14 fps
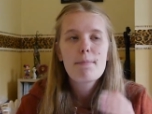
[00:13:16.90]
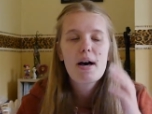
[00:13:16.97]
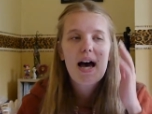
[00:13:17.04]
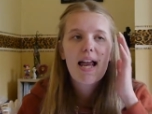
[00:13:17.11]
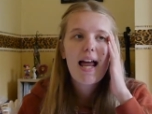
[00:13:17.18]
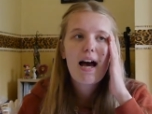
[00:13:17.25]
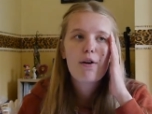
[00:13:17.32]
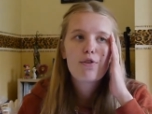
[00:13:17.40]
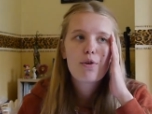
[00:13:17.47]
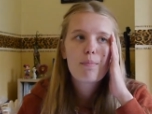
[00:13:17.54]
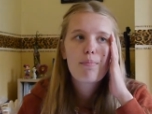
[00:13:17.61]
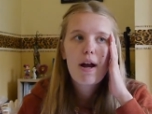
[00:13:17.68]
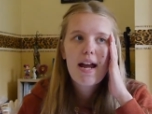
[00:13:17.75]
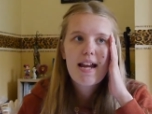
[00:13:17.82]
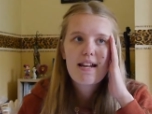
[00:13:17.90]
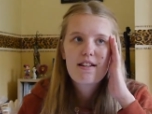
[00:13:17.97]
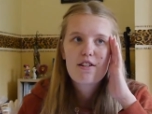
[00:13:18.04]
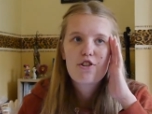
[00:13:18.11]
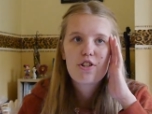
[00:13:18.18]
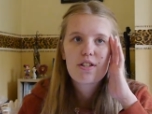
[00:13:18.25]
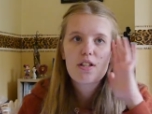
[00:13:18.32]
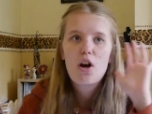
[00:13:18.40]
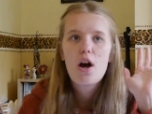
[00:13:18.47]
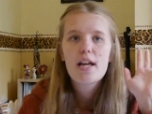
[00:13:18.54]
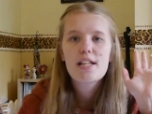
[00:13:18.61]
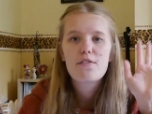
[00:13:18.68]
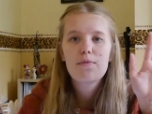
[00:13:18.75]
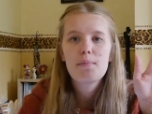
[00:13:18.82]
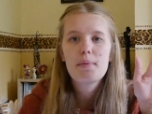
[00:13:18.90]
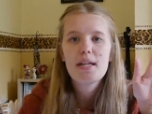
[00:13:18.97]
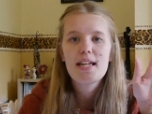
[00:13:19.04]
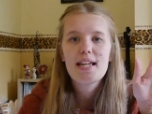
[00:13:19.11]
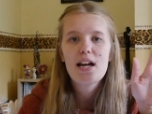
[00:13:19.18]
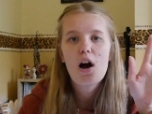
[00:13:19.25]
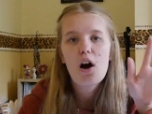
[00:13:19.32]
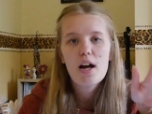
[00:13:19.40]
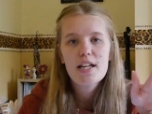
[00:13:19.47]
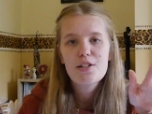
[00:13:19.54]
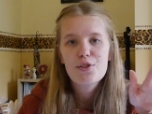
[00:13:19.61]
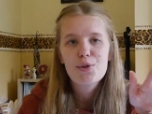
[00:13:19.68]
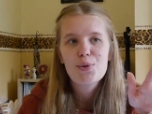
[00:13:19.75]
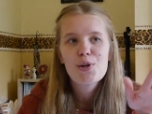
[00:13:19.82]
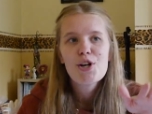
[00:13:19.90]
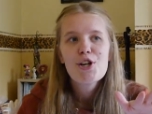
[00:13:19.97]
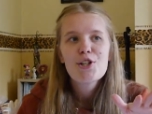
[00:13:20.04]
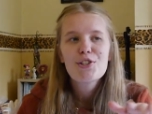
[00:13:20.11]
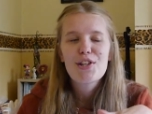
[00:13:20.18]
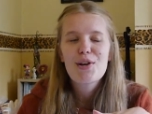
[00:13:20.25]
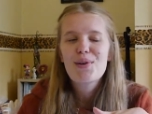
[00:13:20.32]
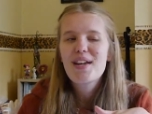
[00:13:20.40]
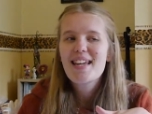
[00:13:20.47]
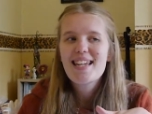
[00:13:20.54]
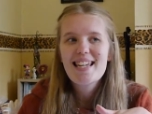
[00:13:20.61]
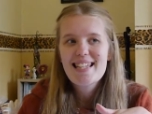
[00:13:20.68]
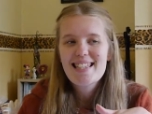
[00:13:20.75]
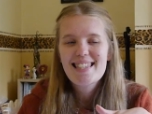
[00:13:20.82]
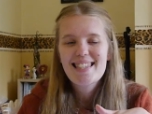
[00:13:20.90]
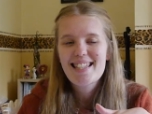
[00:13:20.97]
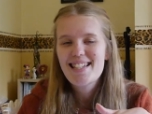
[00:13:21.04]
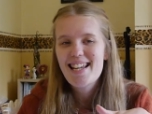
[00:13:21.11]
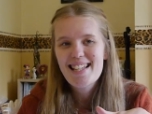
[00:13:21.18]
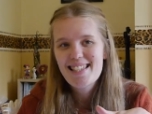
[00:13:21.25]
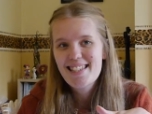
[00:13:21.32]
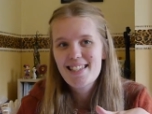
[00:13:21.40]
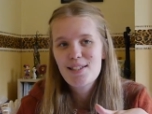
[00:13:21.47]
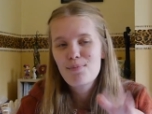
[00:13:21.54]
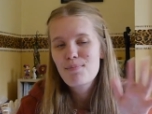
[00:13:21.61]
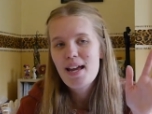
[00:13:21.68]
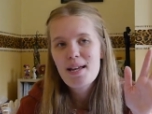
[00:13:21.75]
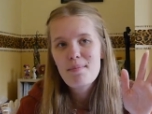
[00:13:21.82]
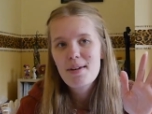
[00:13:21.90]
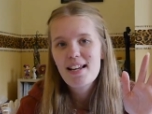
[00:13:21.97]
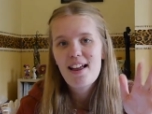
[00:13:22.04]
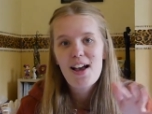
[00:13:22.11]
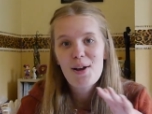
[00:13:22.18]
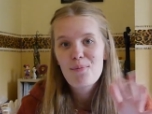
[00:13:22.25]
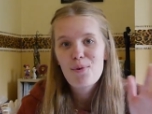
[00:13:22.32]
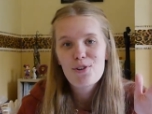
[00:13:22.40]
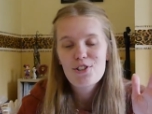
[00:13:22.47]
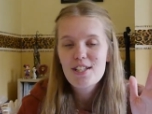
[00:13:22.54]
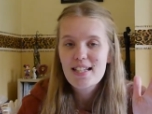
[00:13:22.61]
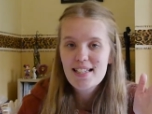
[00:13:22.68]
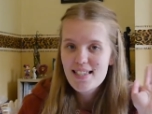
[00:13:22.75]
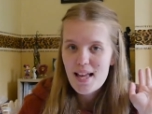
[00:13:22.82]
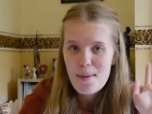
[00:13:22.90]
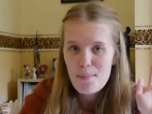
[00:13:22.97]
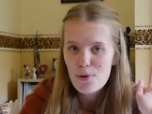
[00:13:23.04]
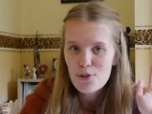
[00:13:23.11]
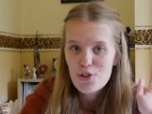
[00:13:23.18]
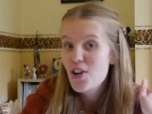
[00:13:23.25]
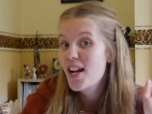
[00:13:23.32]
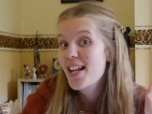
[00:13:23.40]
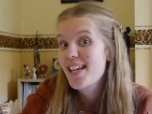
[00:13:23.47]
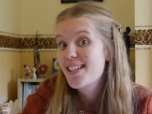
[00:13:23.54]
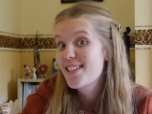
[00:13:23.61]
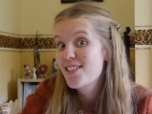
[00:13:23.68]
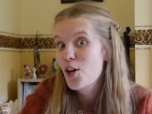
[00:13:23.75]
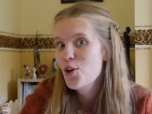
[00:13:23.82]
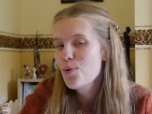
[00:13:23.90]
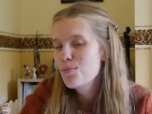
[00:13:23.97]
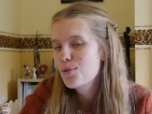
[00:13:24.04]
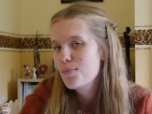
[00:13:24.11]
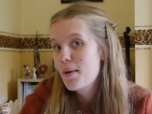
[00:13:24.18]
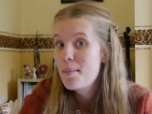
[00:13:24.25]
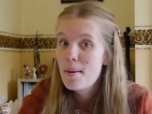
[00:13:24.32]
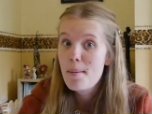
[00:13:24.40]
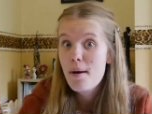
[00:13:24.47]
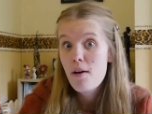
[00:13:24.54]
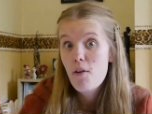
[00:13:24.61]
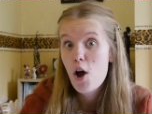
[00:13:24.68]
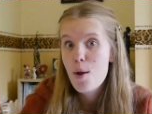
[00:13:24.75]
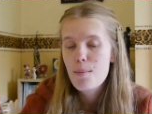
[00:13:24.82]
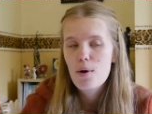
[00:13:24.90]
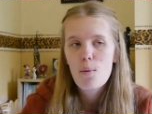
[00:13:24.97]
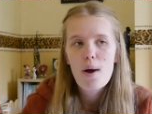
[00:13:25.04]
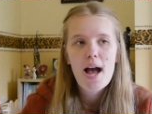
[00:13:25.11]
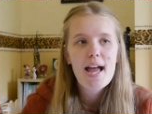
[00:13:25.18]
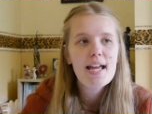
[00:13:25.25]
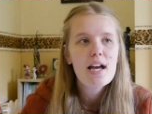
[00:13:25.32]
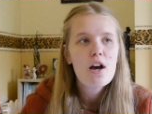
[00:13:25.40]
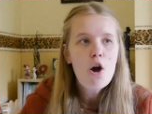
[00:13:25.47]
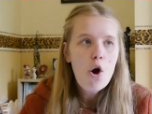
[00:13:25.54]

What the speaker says: but allow your brain to just kind of be idle. So he suggests maybe like watching some Australian soaps, maybe a bit of Home and Away,